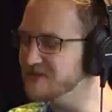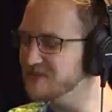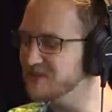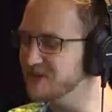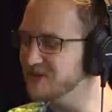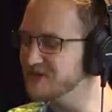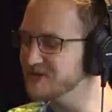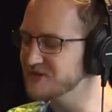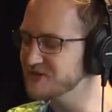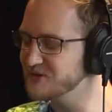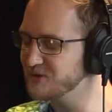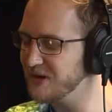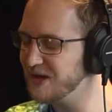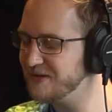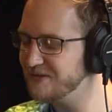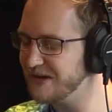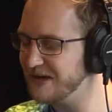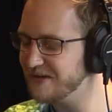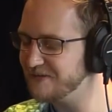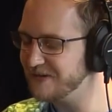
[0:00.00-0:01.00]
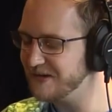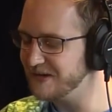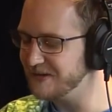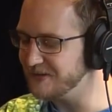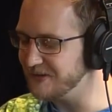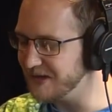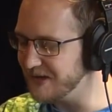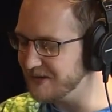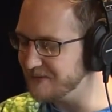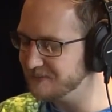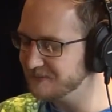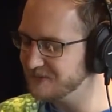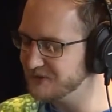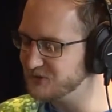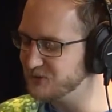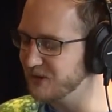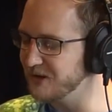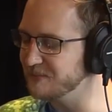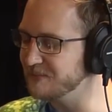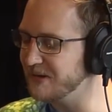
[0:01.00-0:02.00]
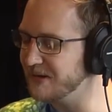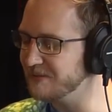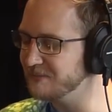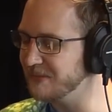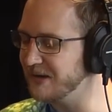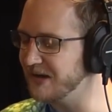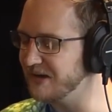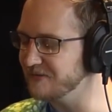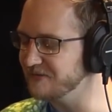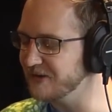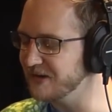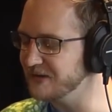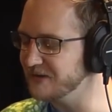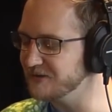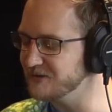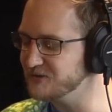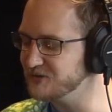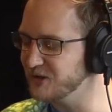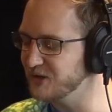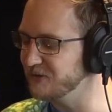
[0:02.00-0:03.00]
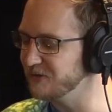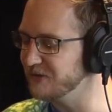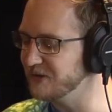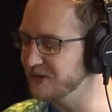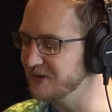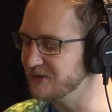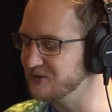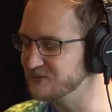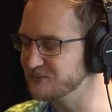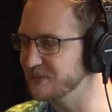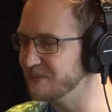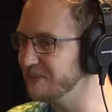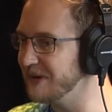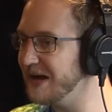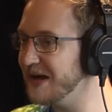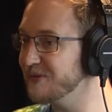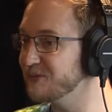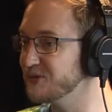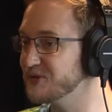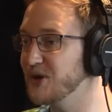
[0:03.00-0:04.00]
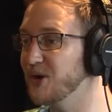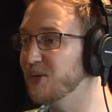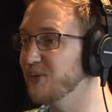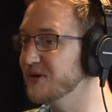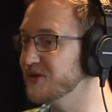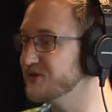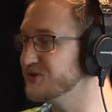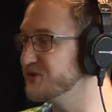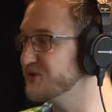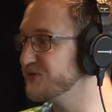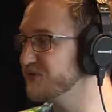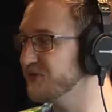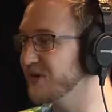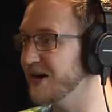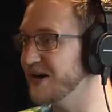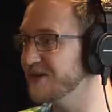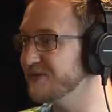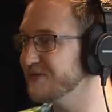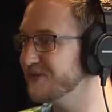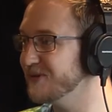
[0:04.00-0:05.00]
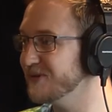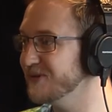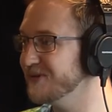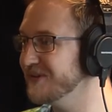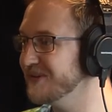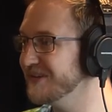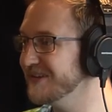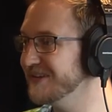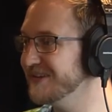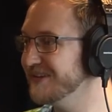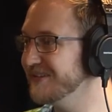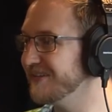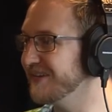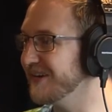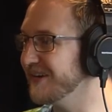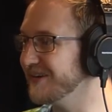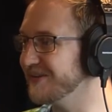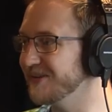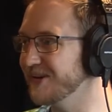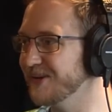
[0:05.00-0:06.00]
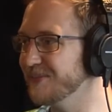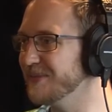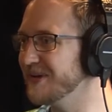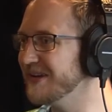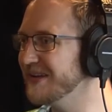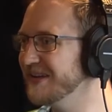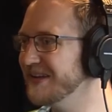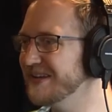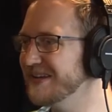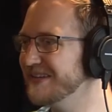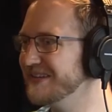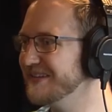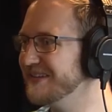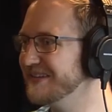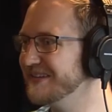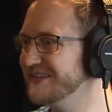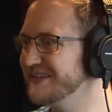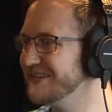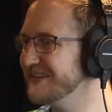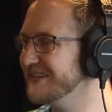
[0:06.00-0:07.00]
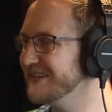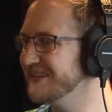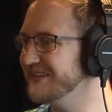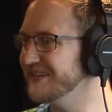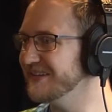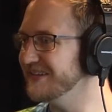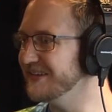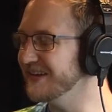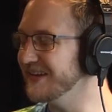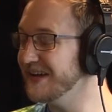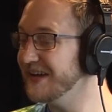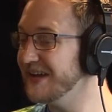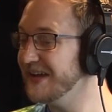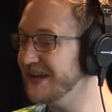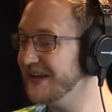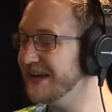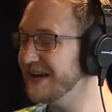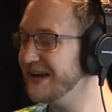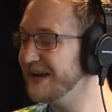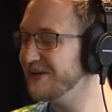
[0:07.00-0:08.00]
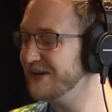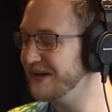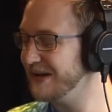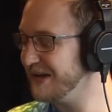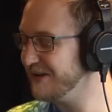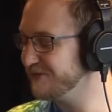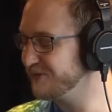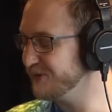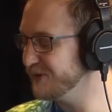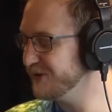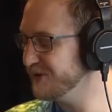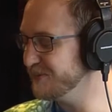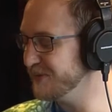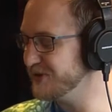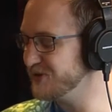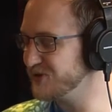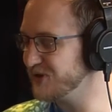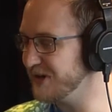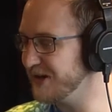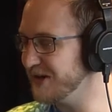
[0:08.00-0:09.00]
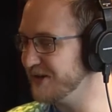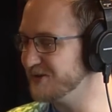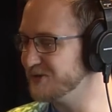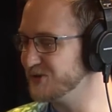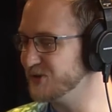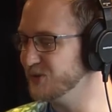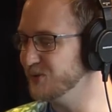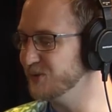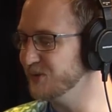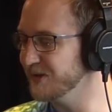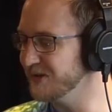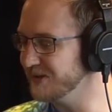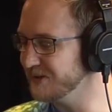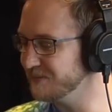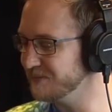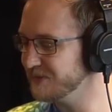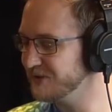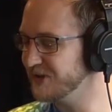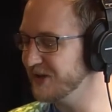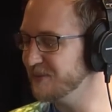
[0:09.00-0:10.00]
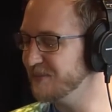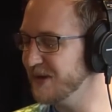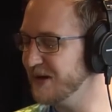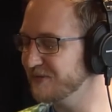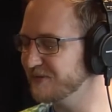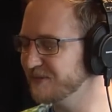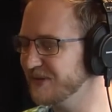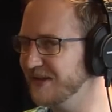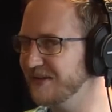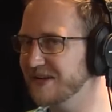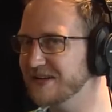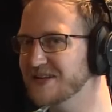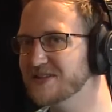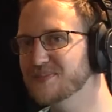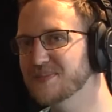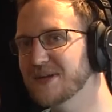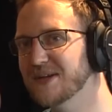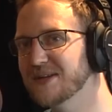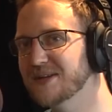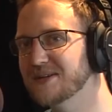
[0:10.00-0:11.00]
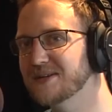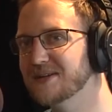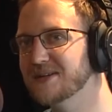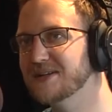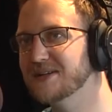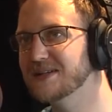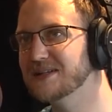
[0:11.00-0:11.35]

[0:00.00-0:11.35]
person, so I, have had that to my, my advantage over the years. But mine was always just fried food. Like, yeah, um, I oh, don't eat fried food anymore either. Yeah, and, and I and I've really been trying to uh, cut back from that. Like it's been